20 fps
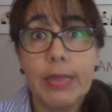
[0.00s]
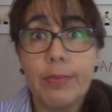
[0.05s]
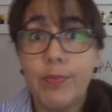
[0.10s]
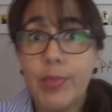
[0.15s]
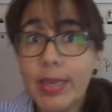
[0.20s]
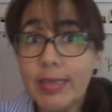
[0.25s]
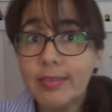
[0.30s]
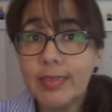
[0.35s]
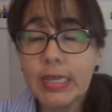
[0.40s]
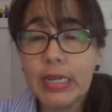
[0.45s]

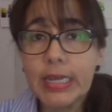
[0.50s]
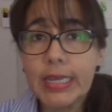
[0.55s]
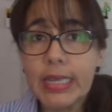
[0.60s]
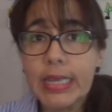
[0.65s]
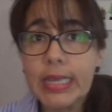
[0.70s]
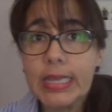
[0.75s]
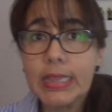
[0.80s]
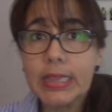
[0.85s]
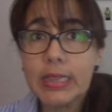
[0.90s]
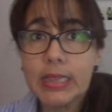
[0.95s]

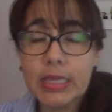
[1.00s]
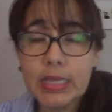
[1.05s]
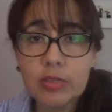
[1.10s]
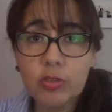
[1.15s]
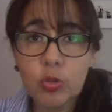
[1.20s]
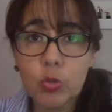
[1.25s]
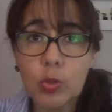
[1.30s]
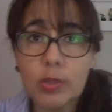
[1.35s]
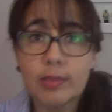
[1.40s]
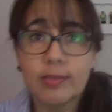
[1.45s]
basically
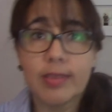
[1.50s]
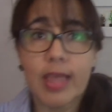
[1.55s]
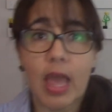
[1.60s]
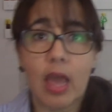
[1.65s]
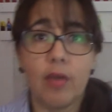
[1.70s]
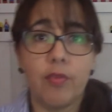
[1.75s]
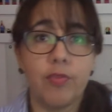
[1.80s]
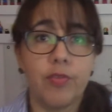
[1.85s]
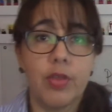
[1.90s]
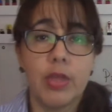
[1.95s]
these ones
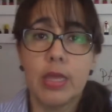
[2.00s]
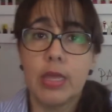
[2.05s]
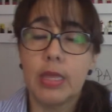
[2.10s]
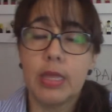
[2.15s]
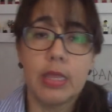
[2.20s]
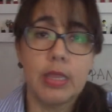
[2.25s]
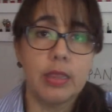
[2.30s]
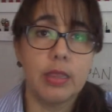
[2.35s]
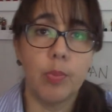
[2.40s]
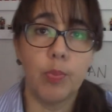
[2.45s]
have
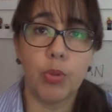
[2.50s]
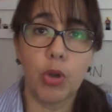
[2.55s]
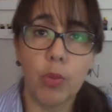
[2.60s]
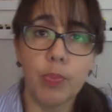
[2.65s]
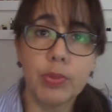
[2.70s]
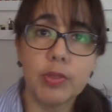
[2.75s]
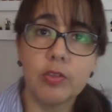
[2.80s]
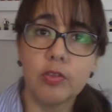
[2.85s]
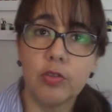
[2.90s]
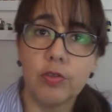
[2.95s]
the
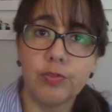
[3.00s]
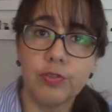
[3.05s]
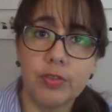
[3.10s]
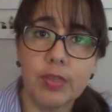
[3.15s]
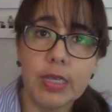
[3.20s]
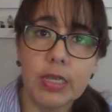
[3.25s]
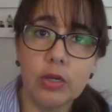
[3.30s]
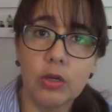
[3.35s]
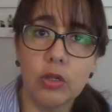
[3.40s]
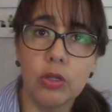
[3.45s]
properties of
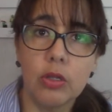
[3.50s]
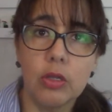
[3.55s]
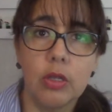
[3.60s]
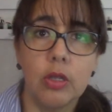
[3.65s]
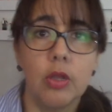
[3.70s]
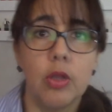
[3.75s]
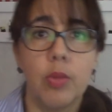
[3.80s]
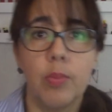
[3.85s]
steel,